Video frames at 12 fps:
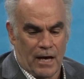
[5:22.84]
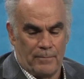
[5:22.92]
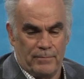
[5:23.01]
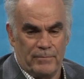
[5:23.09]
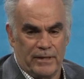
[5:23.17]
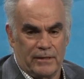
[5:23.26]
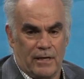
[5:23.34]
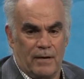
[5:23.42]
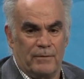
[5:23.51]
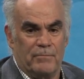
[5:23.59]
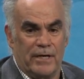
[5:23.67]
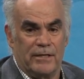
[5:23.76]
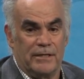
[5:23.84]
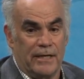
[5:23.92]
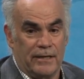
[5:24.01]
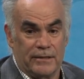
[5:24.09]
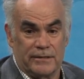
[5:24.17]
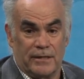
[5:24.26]
make common
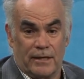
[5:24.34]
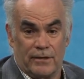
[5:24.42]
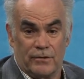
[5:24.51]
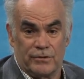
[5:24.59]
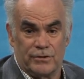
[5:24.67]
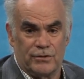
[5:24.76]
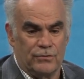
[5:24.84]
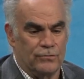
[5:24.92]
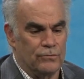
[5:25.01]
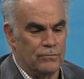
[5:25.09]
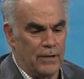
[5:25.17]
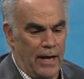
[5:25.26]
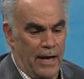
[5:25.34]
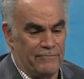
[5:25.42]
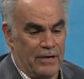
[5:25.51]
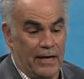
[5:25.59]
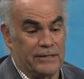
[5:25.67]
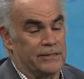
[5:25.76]
metadata standards, to have
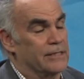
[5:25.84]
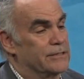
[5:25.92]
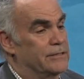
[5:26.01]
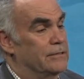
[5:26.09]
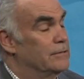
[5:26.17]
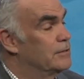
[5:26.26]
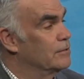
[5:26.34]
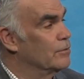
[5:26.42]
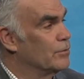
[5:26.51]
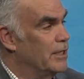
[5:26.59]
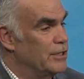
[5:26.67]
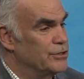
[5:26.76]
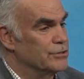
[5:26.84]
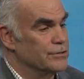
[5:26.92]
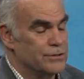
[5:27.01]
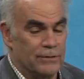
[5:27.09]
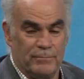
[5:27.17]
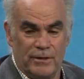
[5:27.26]
access to
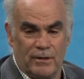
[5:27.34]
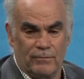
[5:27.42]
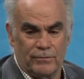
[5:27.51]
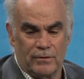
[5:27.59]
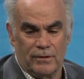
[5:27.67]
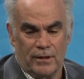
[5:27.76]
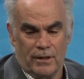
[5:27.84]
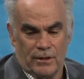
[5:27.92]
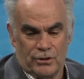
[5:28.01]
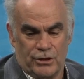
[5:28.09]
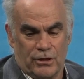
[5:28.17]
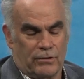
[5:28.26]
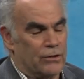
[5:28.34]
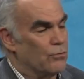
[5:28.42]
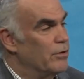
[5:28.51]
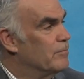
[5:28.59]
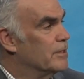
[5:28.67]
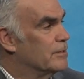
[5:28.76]
locations, to be able to share
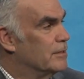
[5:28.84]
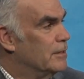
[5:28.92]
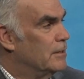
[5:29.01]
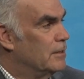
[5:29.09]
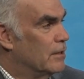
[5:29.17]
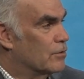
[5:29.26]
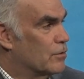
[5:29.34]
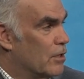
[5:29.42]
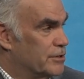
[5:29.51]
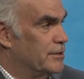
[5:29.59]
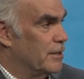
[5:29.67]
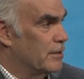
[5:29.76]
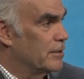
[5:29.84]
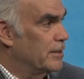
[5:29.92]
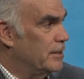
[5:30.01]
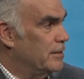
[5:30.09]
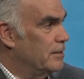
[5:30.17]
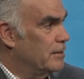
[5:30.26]
equipment across the
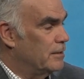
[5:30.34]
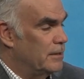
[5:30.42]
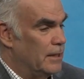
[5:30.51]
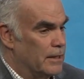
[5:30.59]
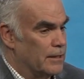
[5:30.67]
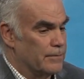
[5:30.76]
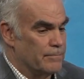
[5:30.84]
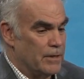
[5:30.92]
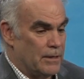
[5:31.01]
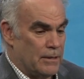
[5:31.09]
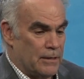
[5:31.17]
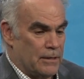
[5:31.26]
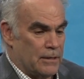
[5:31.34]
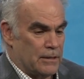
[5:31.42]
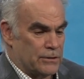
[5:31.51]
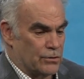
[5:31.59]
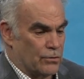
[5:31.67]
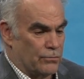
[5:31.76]
Arctic.
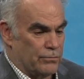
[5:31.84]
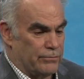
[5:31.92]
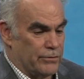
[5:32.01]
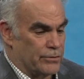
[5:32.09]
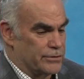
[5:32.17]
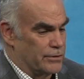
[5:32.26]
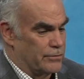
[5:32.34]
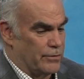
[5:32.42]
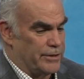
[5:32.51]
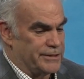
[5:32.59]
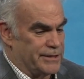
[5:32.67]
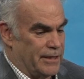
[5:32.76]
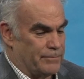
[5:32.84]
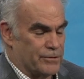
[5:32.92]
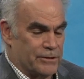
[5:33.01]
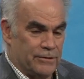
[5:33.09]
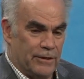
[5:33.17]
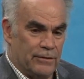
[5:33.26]
So those are great
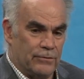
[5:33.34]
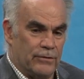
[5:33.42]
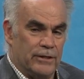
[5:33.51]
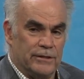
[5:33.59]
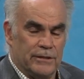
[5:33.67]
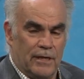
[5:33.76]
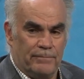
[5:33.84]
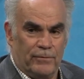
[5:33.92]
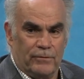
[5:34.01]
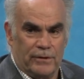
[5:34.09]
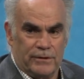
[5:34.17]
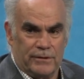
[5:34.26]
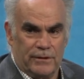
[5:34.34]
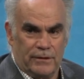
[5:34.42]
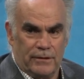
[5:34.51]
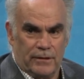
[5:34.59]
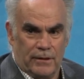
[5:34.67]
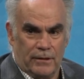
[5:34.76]
examples. Another great example is
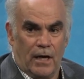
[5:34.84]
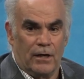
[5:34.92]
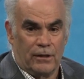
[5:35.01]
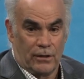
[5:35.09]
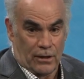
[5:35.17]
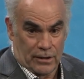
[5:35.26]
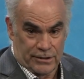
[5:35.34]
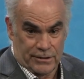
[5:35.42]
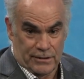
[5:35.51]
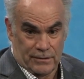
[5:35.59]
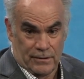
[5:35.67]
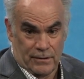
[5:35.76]
the UNCLOS.